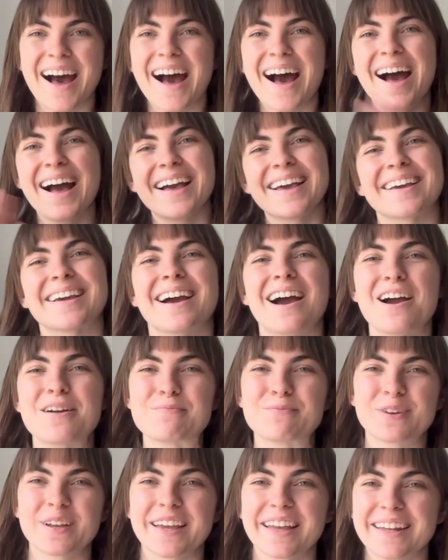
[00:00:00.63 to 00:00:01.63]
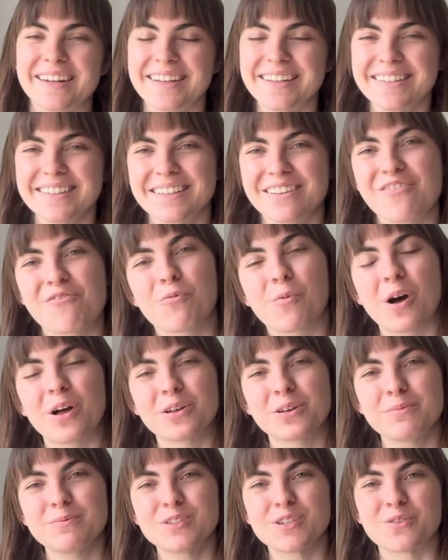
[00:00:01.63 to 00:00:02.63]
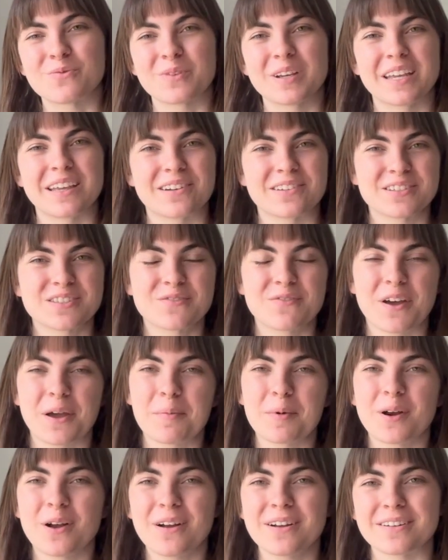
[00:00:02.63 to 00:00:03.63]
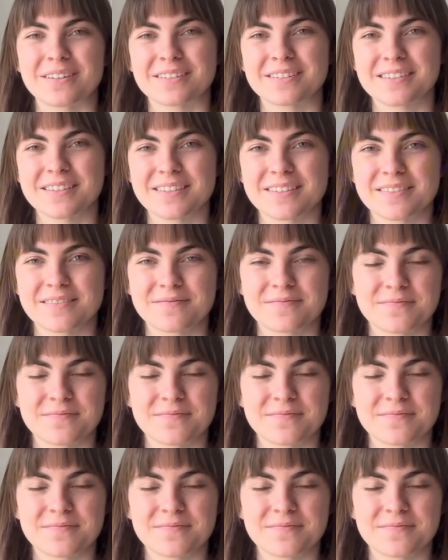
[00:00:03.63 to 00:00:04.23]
Hi, I'm Rihanna, and welcome to Rihanna's Fiber Arts.